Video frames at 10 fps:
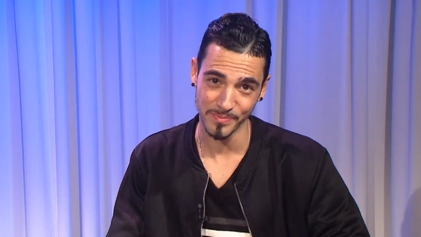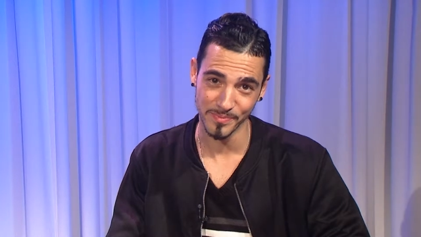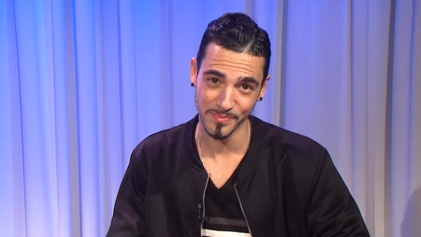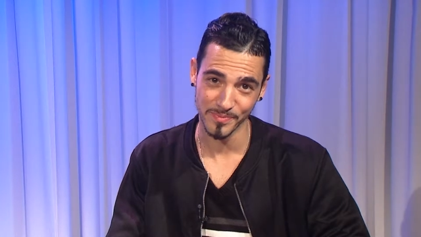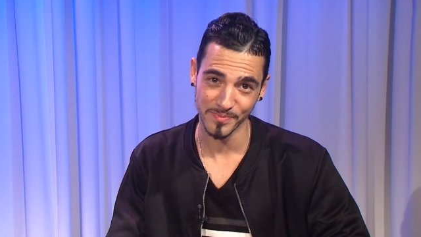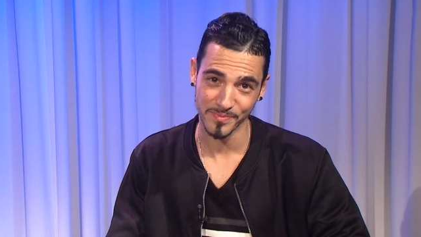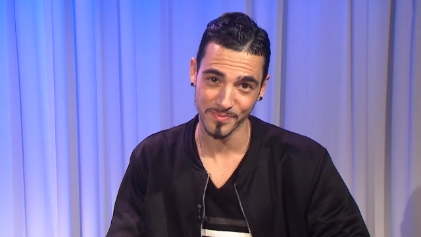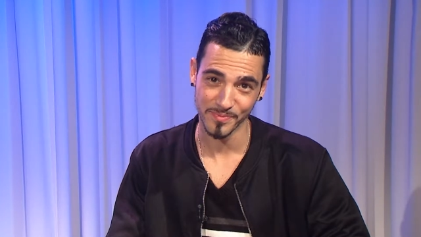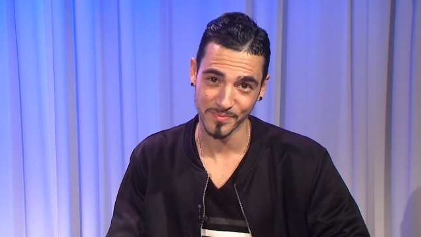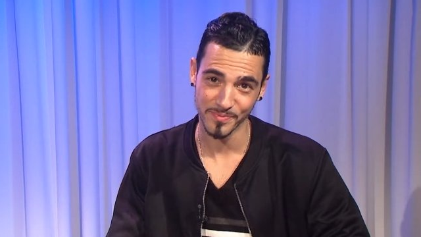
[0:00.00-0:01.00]

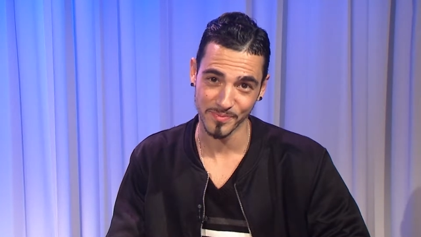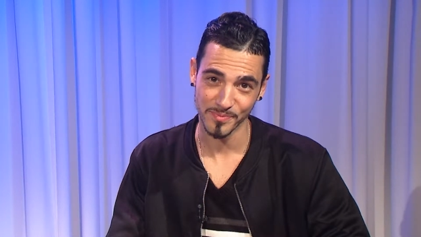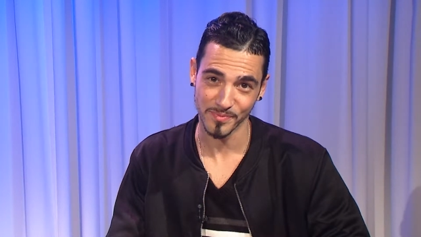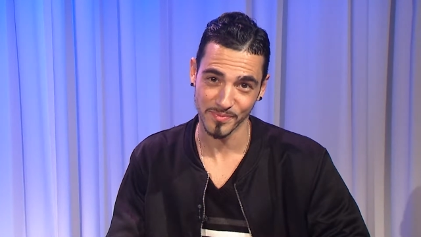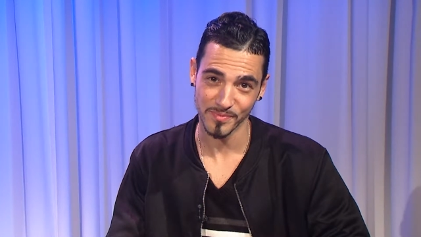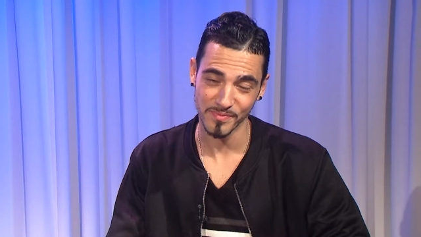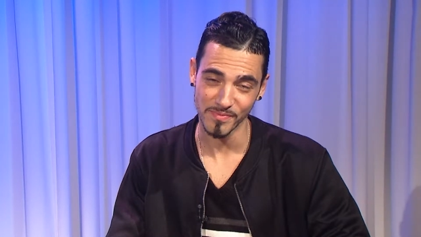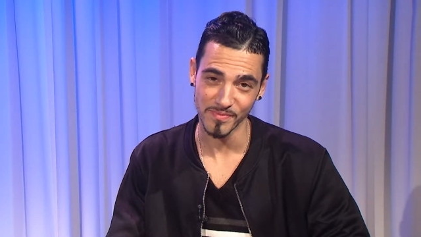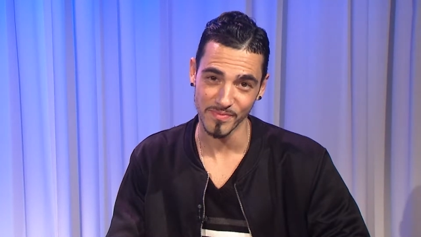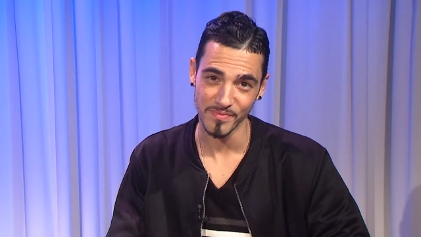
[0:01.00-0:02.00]

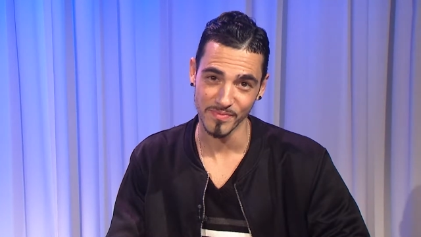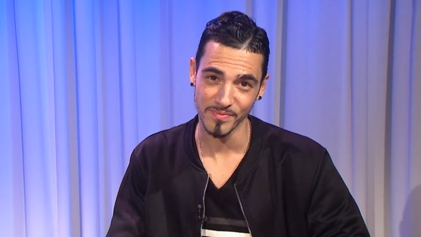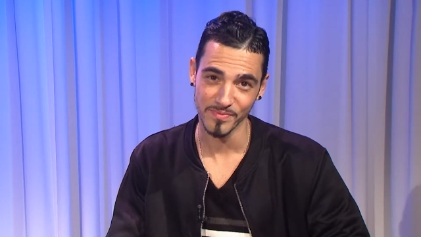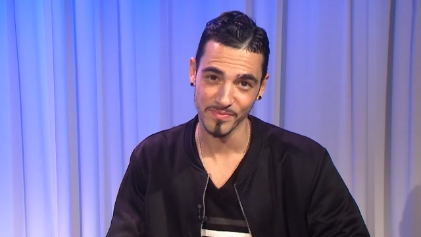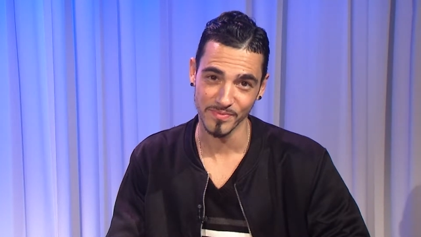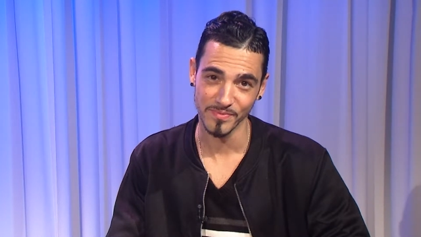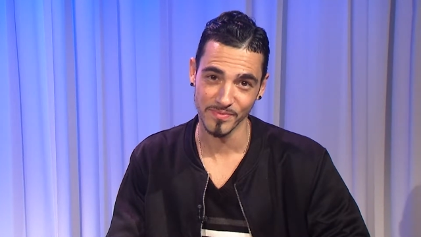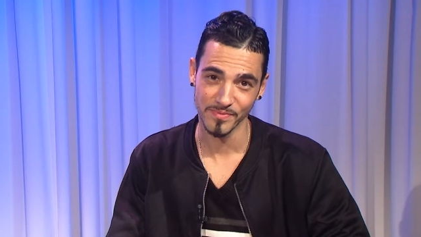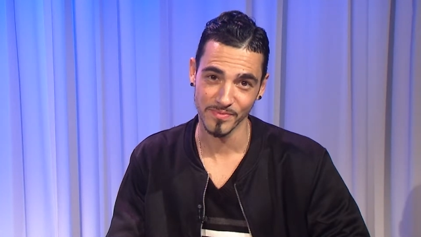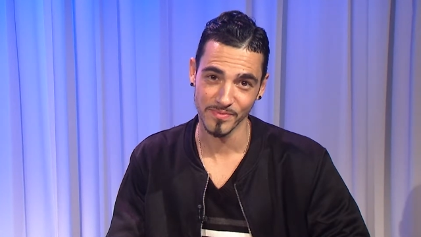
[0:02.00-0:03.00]

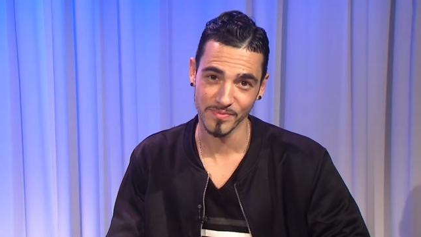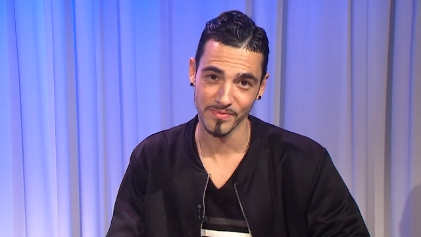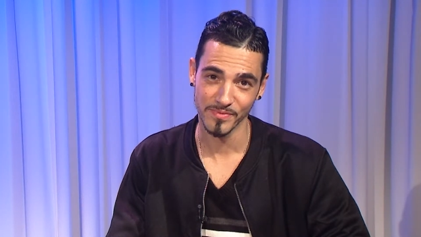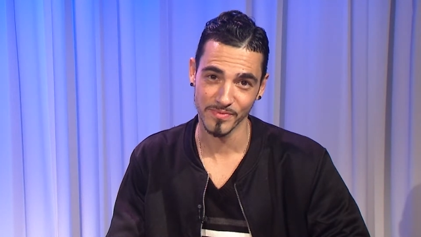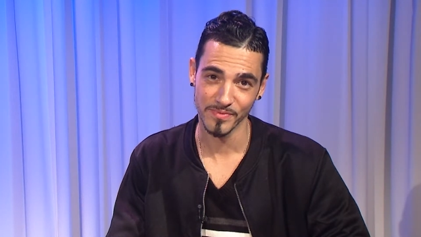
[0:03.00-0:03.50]
(silence)